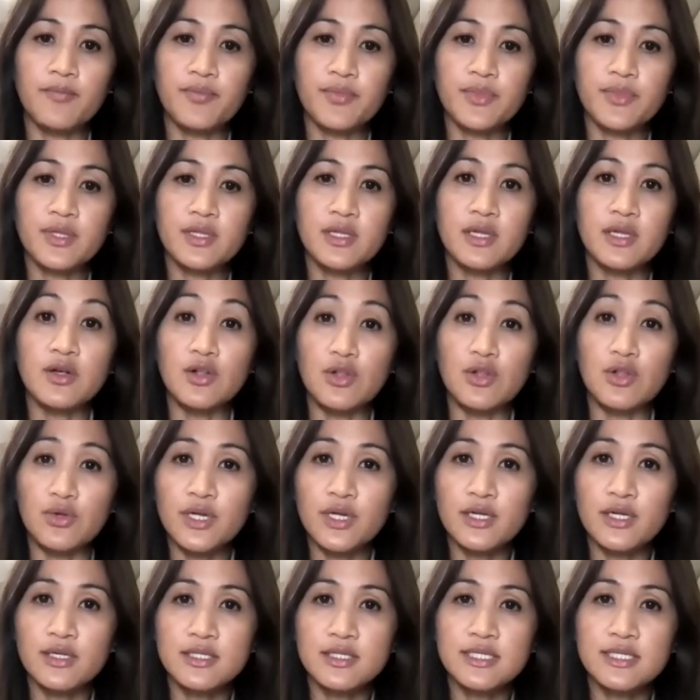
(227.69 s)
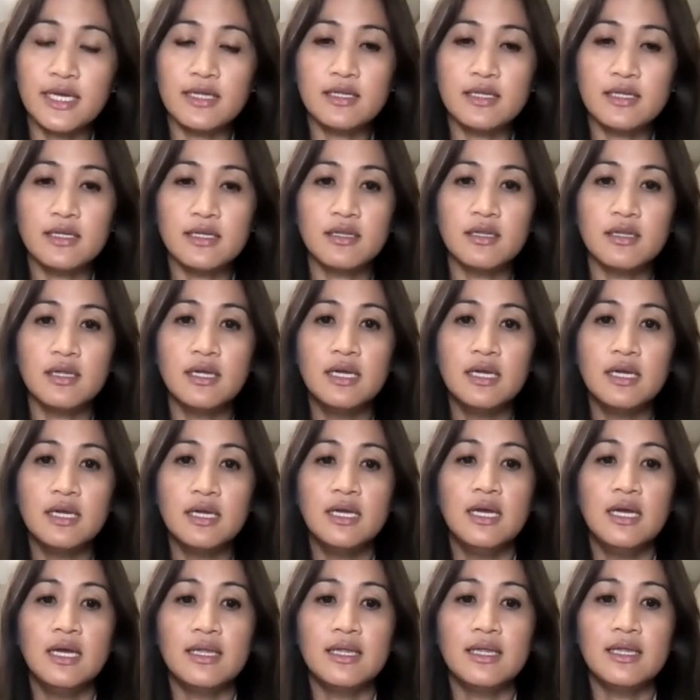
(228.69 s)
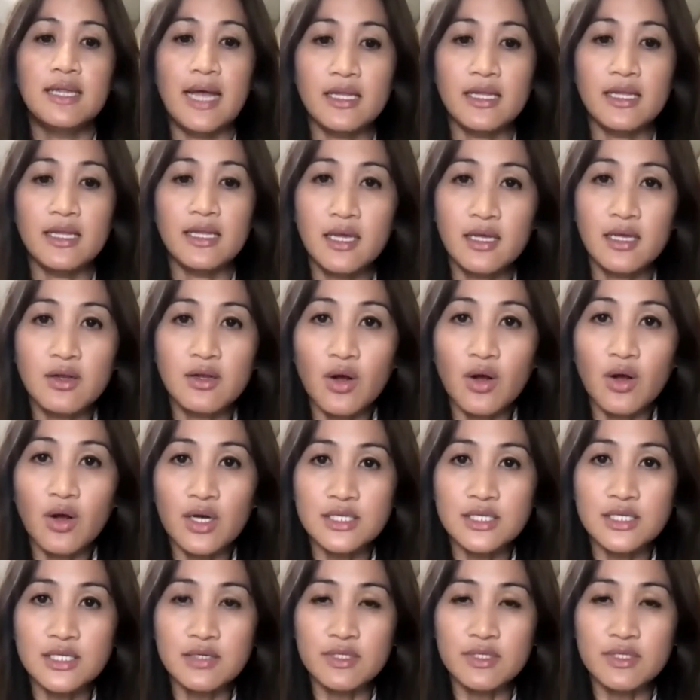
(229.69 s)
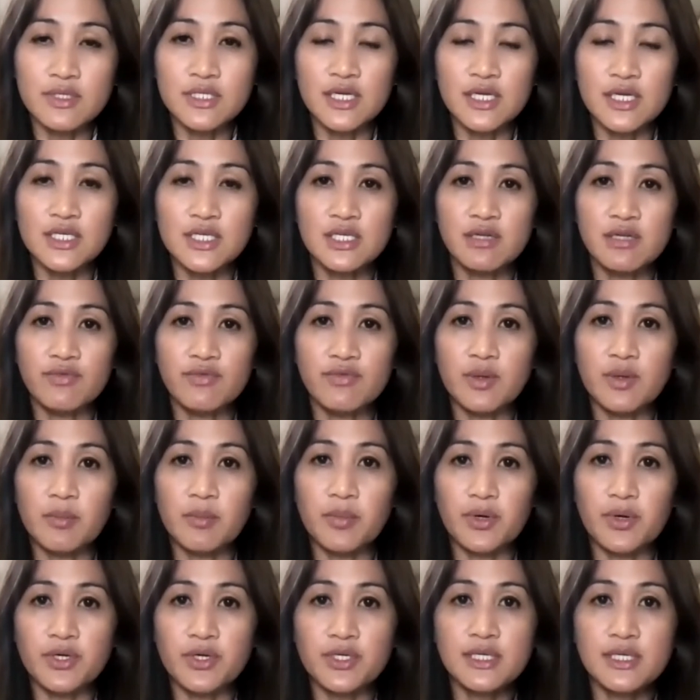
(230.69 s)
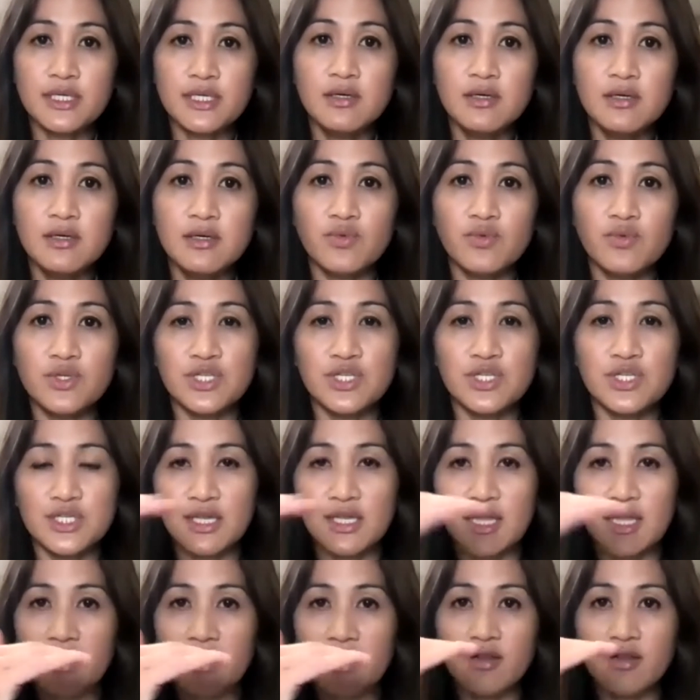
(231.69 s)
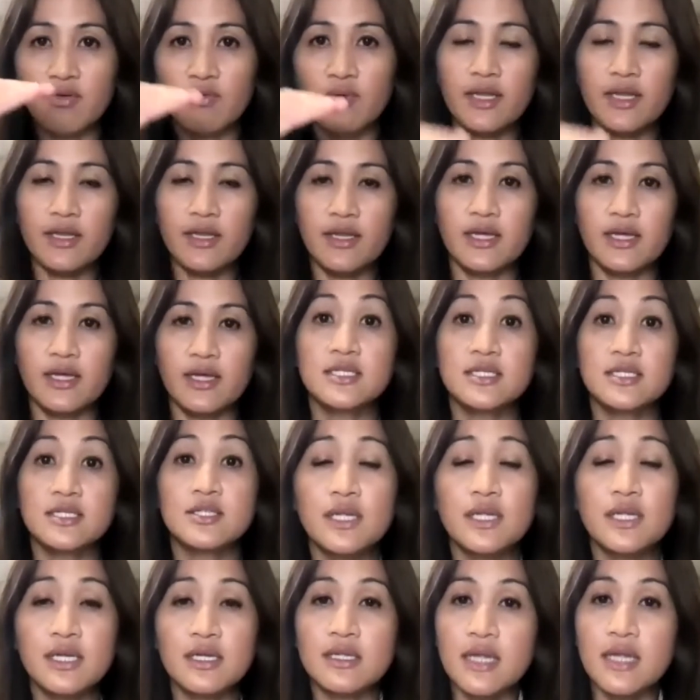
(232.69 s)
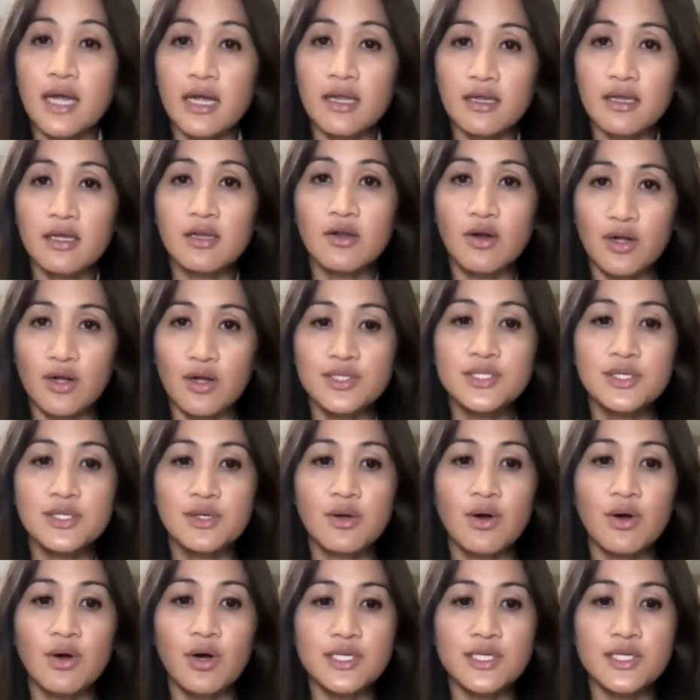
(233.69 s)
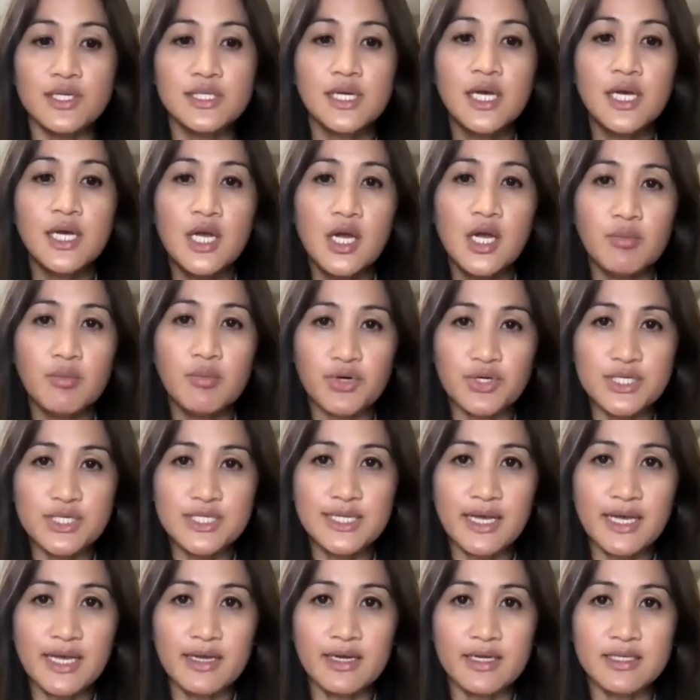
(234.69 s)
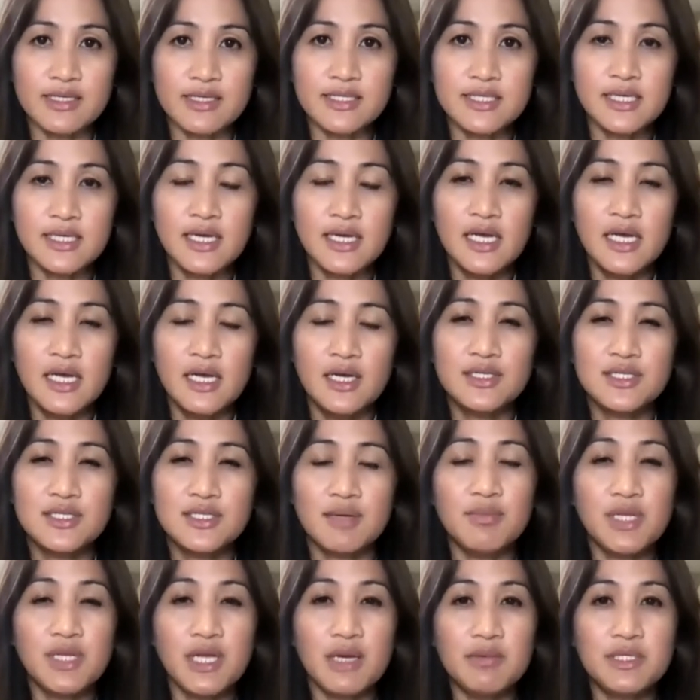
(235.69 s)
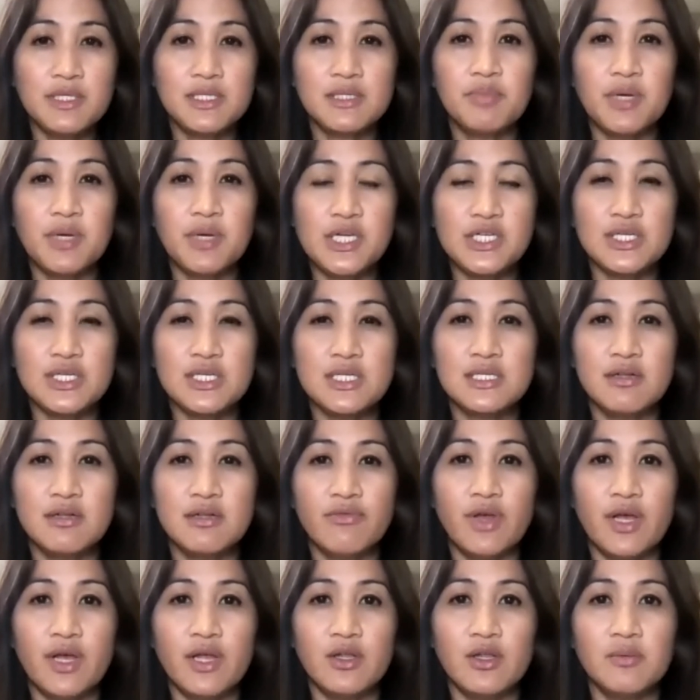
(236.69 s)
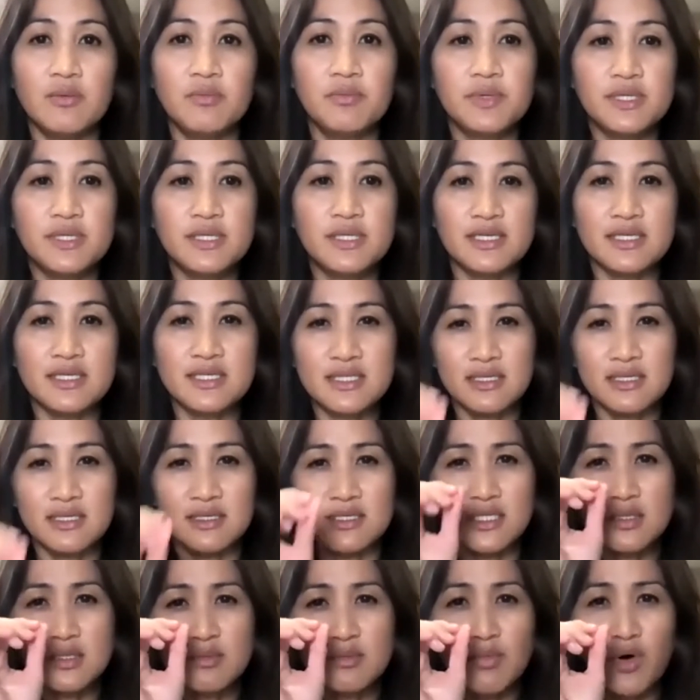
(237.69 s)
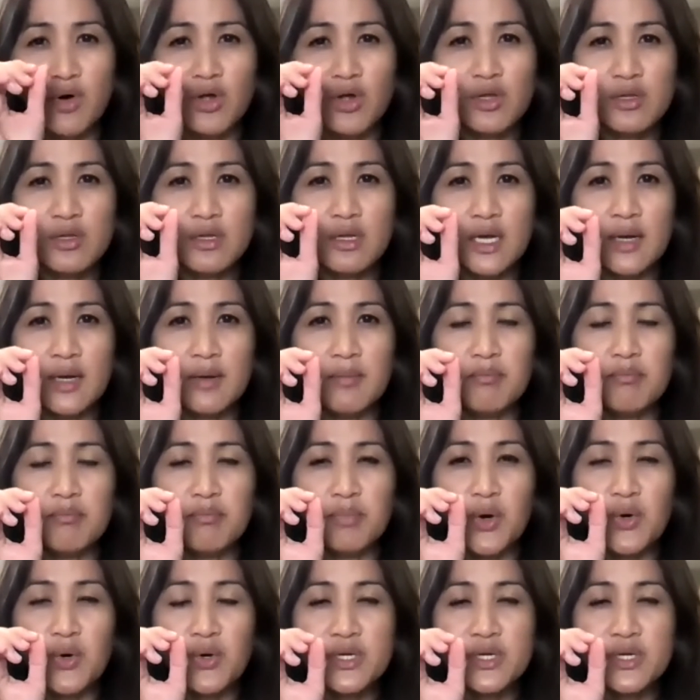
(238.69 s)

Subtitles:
the gluteal tendon, that can cause irritation of the bursa, which is lying right next to it, and that can also cause bursitis. Sometimes patients develop these small bony